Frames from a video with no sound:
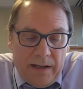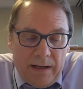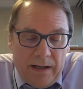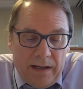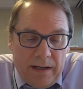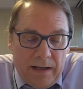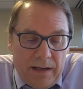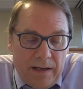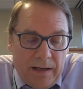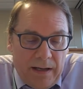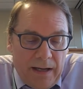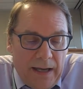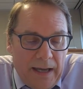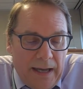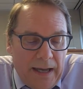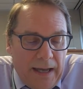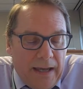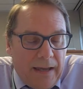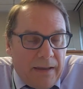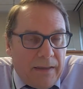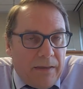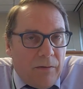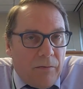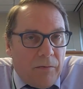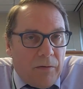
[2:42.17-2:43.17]

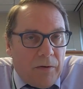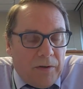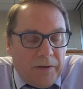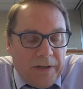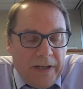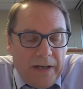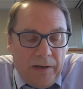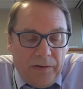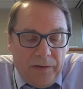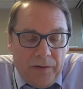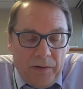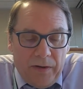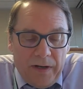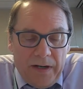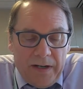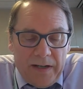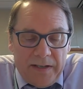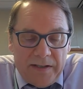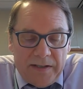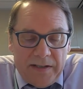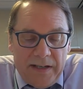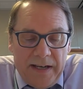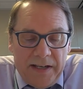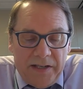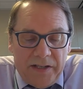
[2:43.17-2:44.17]
and the World Health
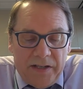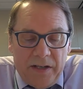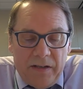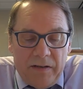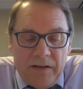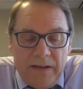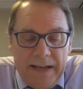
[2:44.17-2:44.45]
Organization